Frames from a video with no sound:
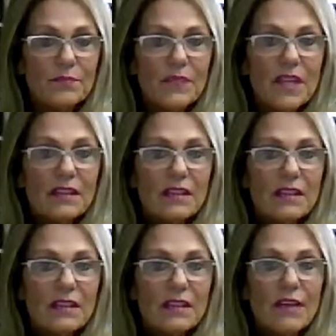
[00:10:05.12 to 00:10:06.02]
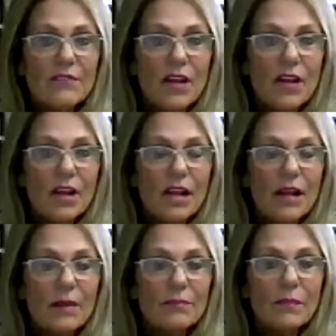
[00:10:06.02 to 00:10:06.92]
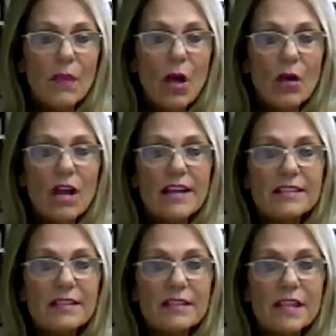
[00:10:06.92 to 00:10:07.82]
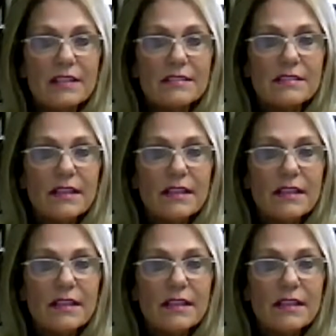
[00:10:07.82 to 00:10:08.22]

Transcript: they have uh, all kinds of things.